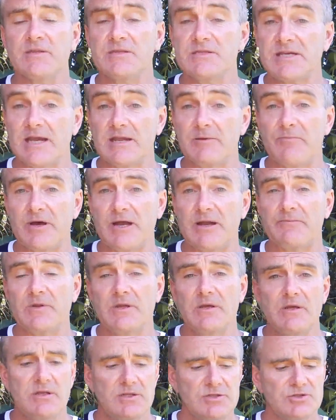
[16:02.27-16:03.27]
day pack
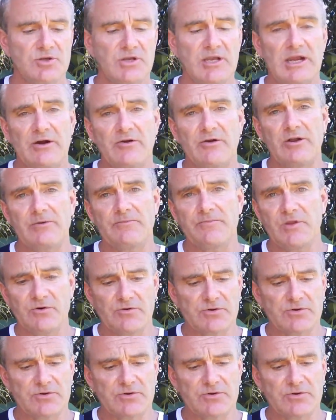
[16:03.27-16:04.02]
to carry your